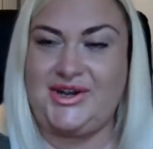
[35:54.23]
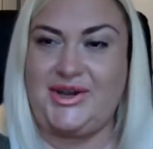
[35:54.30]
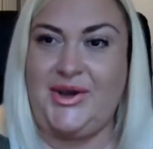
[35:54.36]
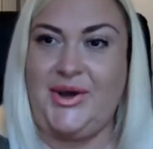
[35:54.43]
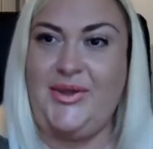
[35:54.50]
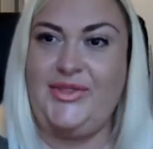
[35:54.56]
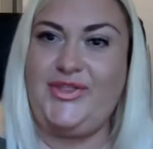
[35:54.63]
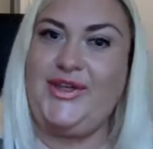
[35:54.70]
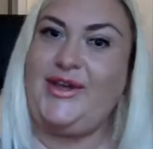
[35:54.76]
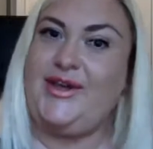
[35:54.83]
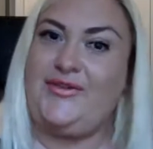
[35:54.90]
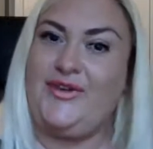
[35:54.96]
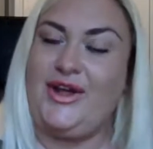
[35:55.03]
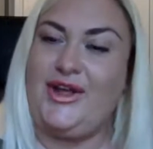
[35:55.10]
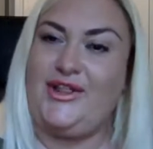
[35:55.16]
and I can't
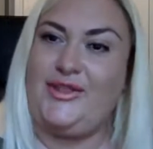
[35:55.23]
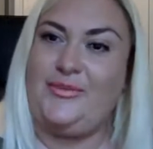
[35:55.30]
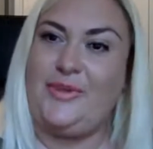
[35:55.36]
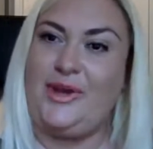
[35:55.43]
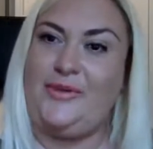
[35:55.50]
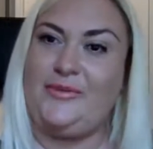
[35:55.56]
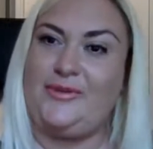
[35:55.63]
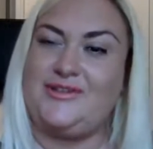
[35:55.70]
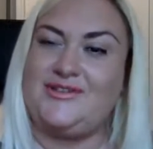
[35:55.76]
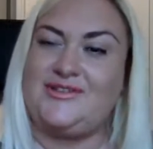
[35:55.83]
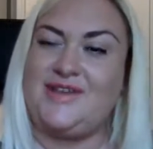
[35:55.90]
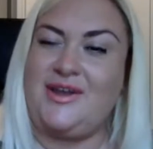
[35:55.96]
think of it at the moment.